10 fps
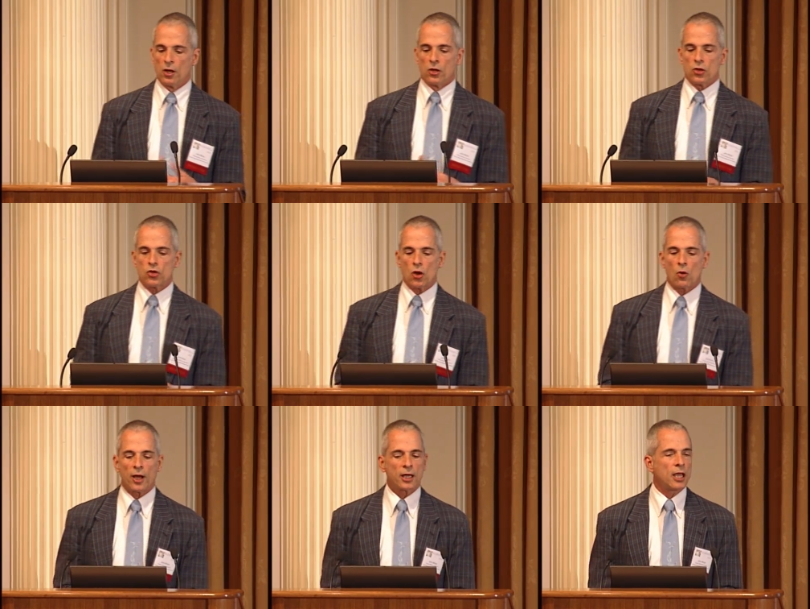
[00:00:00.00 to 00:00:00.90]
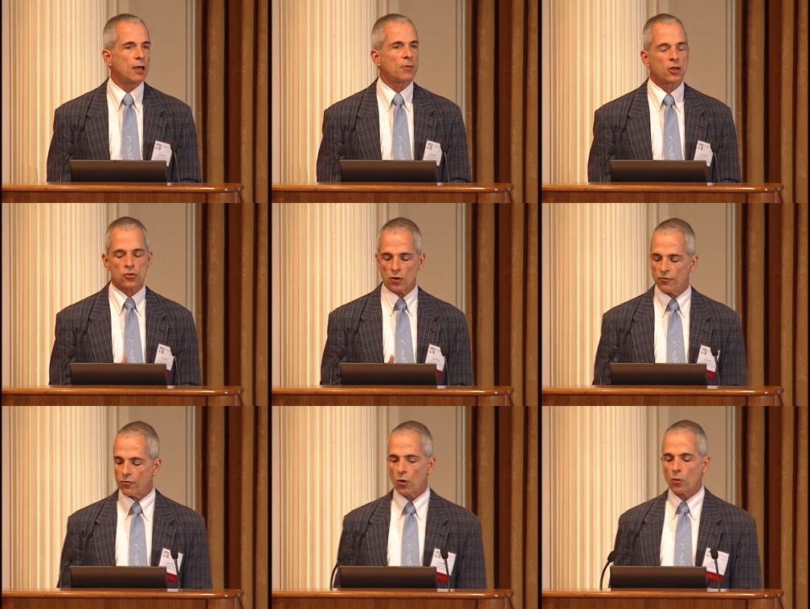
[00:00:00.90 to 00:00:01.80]
So I can't make a
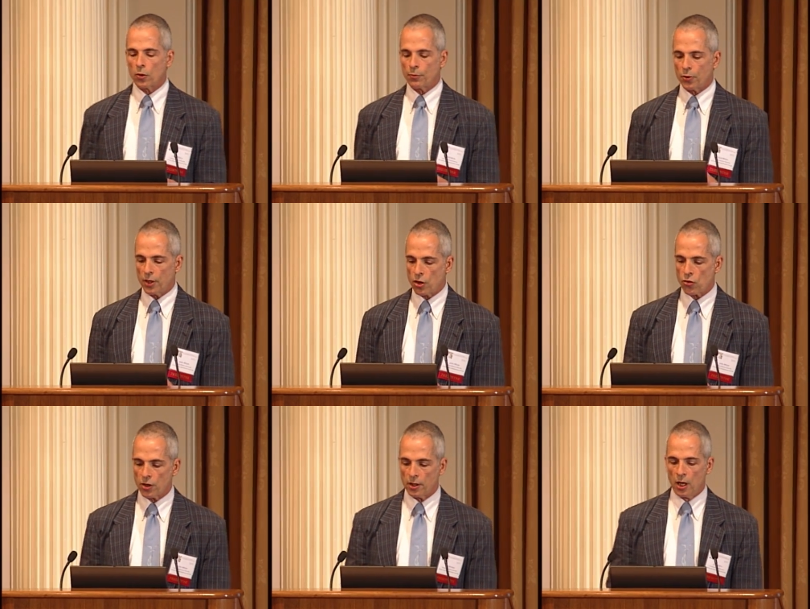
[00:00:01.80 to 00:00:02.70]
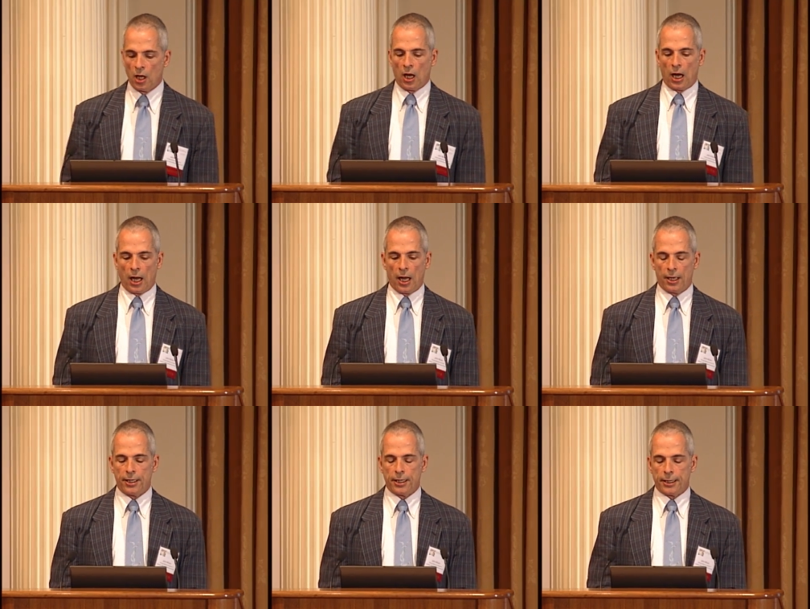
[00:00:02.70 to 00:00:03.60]
straightforward prediction
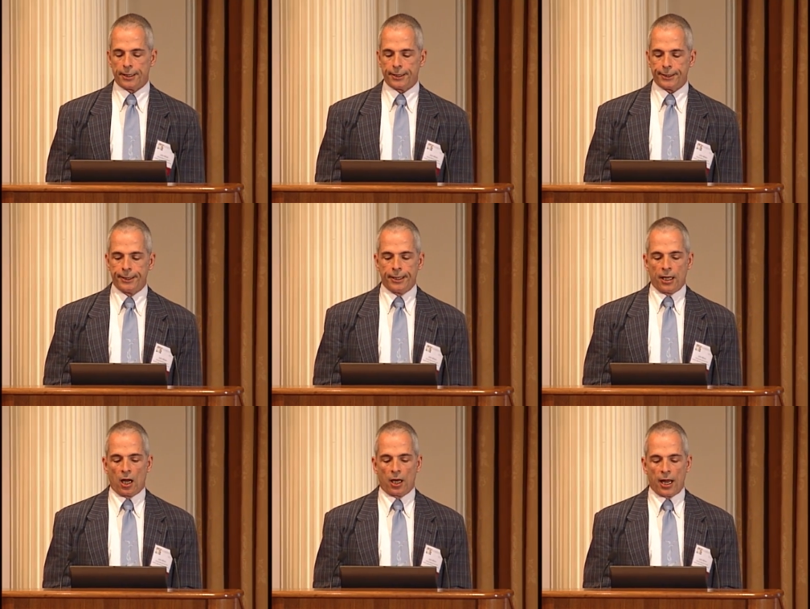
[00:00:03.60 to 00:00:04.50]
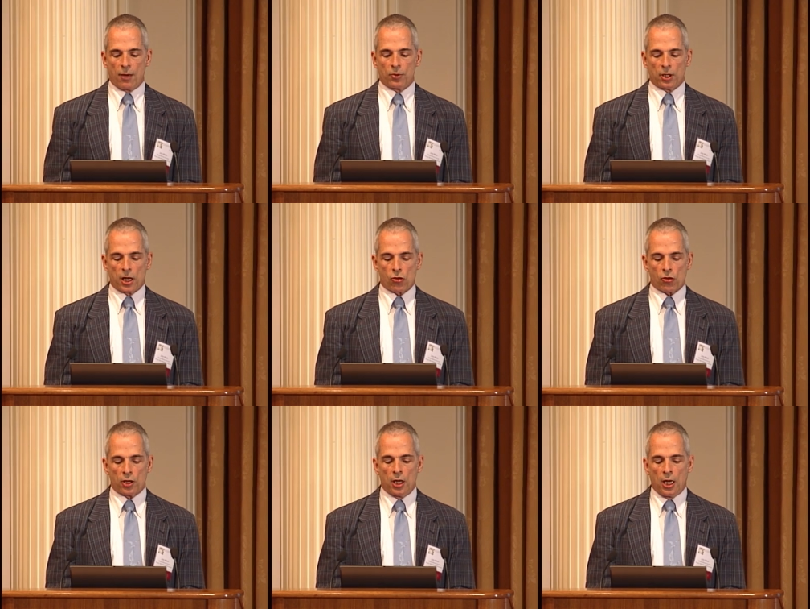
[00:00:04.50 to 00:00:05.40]
on
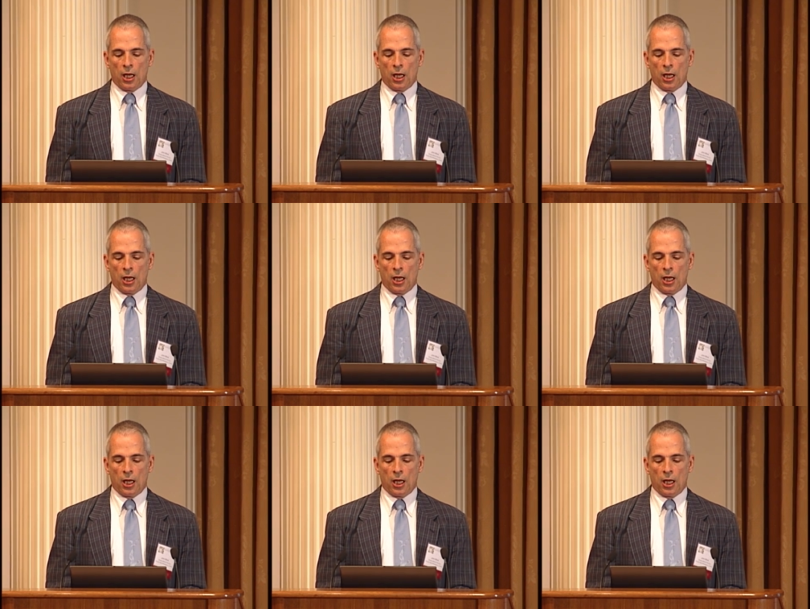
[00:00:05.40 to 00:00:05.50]
ambulation.